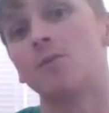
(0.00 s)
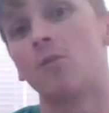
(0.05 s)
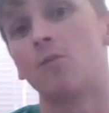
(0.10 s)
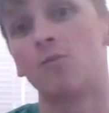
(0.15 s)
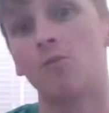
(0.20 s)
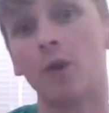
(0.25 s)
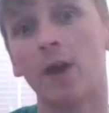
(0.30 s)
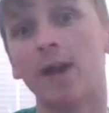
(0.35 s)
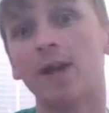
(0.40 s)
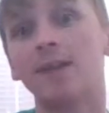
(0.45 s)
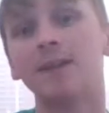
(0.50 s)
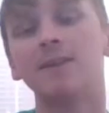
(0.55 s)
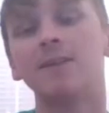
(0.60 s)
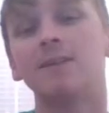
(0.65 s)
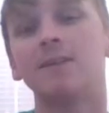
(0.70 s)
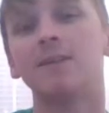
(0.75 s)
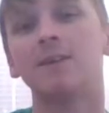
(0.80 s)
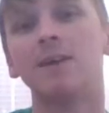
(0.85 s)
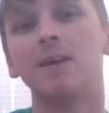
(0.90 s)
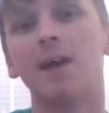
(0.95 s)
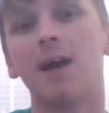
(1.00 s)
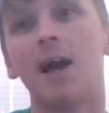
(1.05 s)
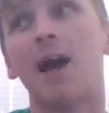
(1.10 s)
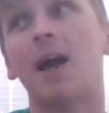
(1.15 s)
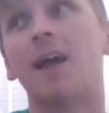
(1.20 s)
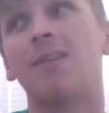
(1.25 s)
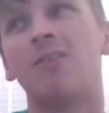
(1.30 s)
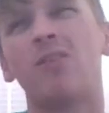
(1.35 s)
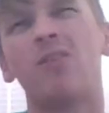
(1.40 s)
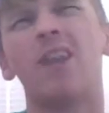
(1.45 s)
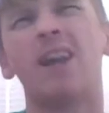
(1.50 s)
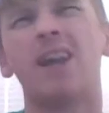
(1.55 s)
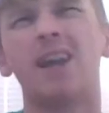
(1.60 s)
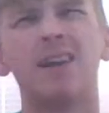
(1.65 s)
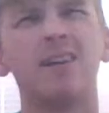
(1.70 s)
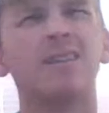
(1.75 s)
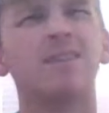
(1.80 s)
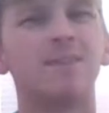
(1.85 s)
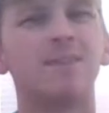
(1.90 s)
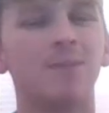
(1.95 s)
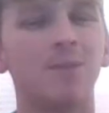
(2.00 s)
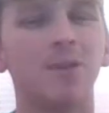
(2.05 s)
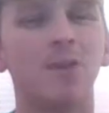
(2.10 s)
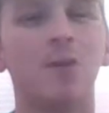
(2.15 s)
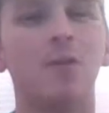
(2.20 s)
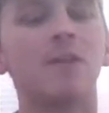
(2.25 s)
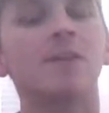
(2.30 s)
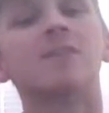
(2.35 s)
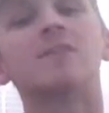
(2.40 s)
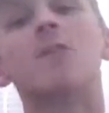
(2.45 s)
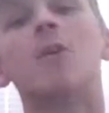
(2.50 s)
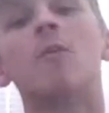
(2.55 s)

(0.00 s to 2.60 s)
the reign, I think, to be honest.